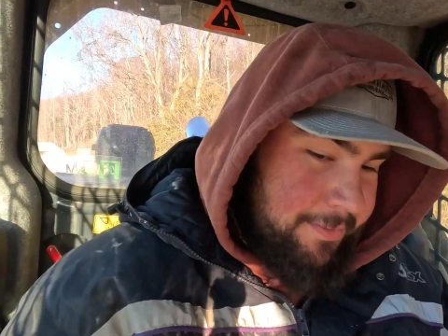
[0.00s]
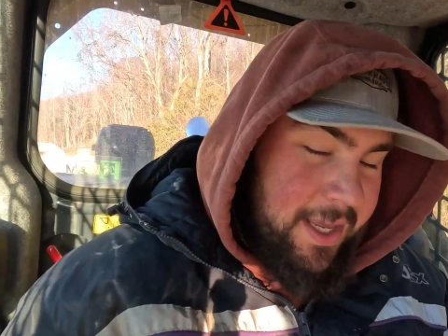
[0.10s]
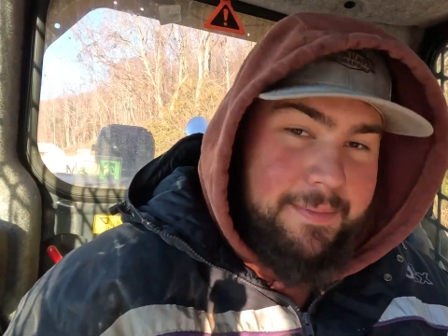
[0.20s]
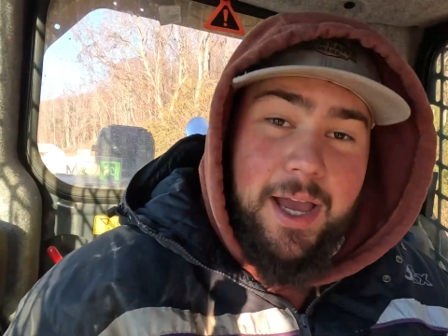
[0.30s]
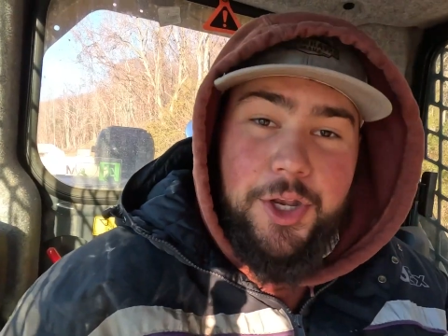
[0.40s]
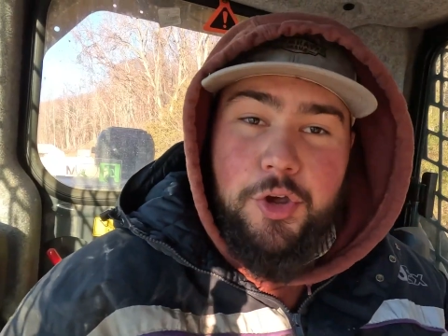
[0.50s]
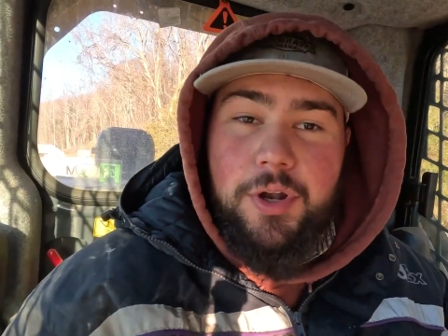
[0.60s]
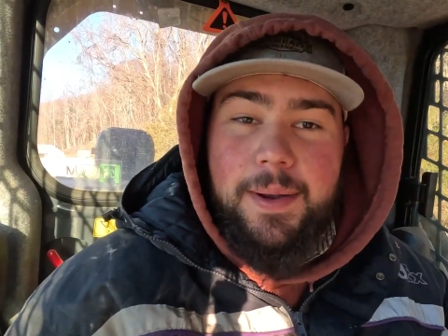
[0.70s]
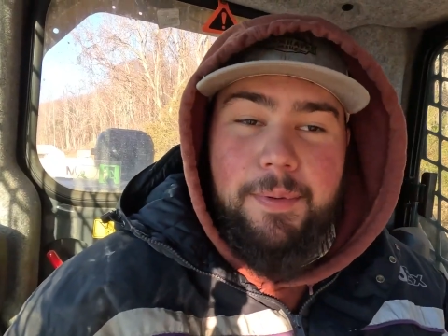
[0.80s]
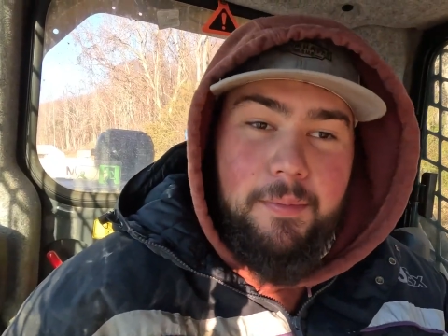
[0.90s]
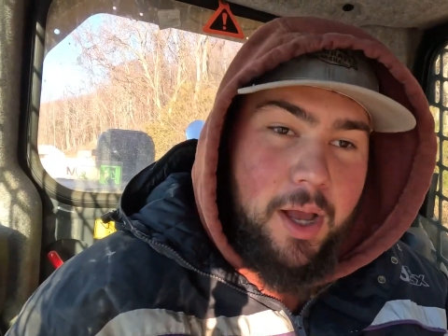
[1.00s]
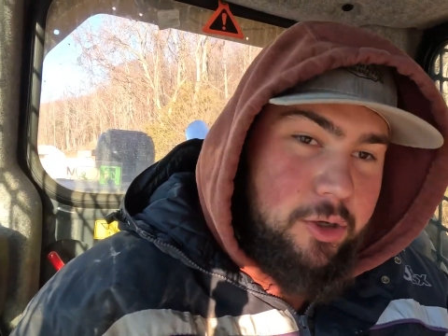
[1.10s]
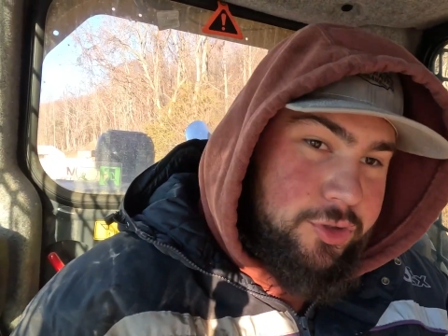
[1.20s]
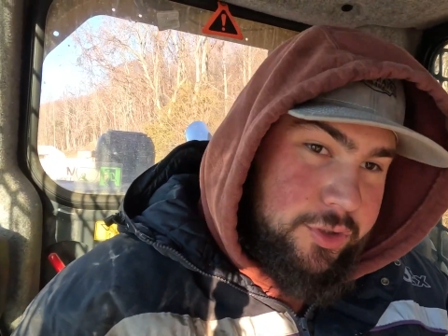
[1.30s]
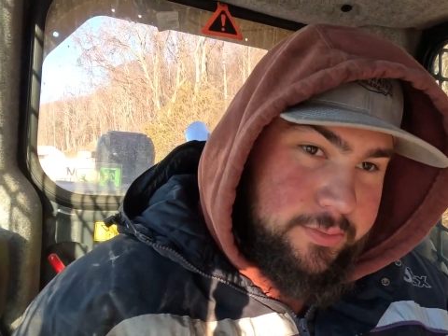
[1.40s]
Think about doing a
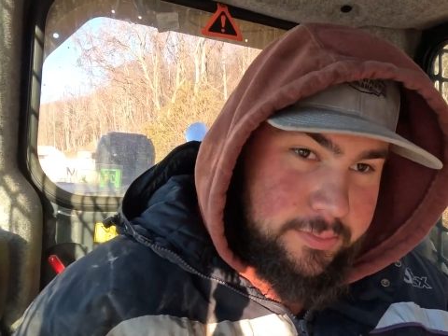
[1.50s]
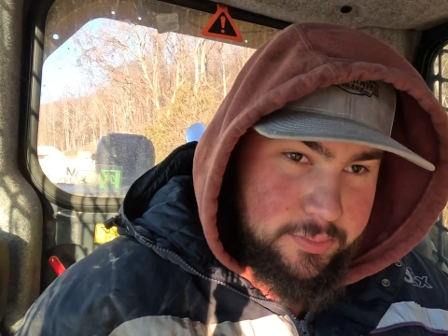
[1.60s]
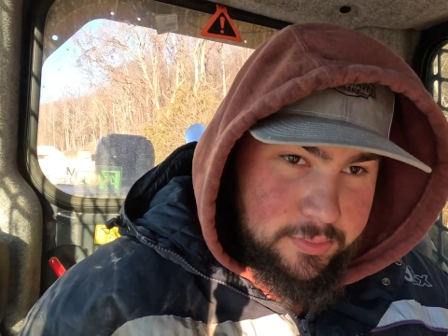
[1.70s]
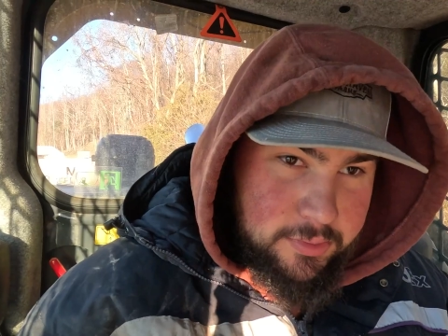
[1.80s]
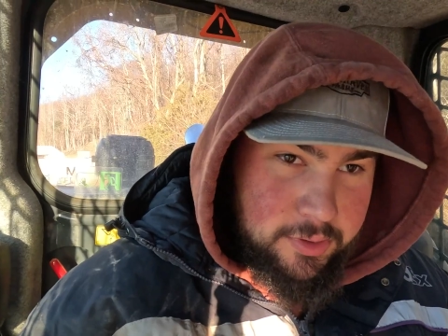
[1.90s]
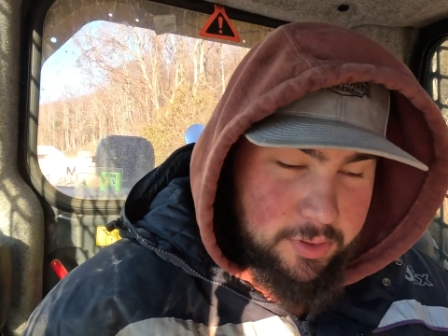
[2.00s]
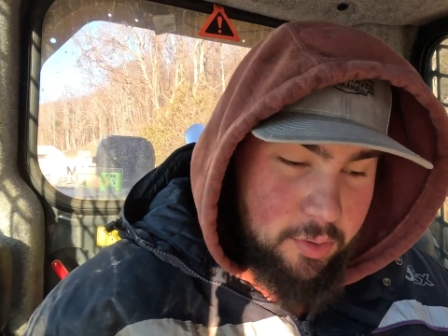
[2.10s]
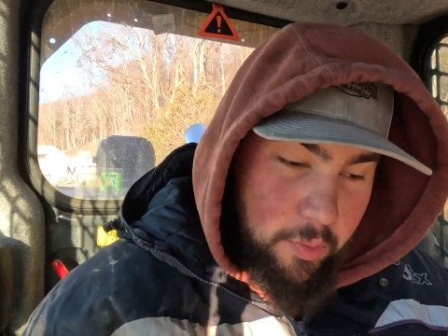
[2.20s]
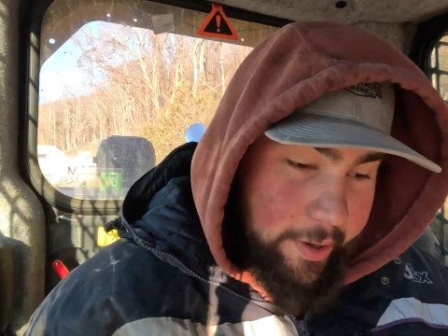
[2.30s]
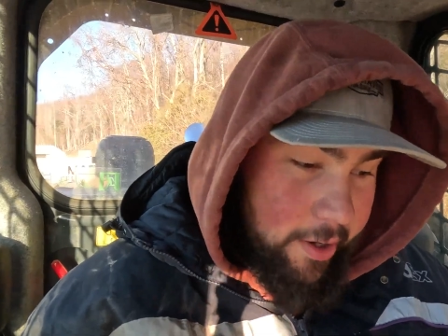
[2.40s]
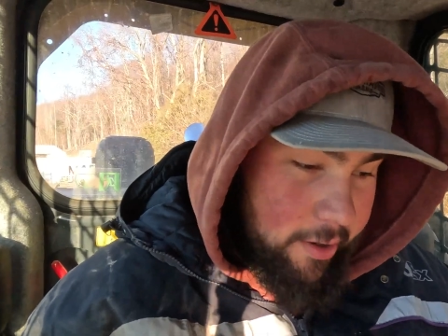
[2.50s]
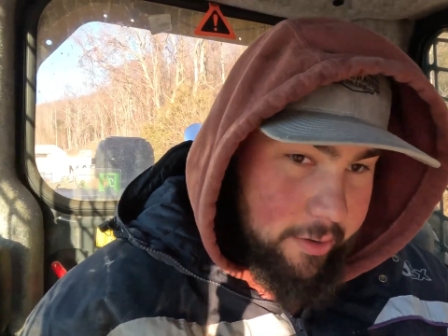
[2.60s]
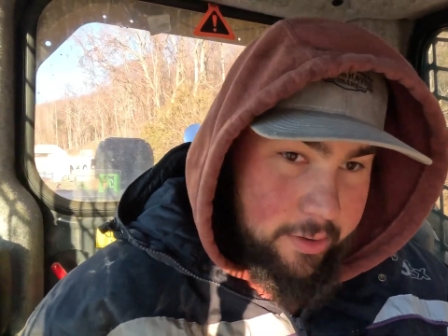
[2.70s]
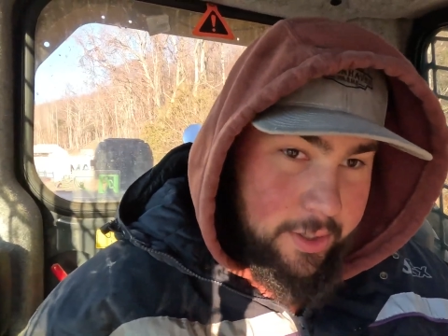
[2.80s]
promotion to where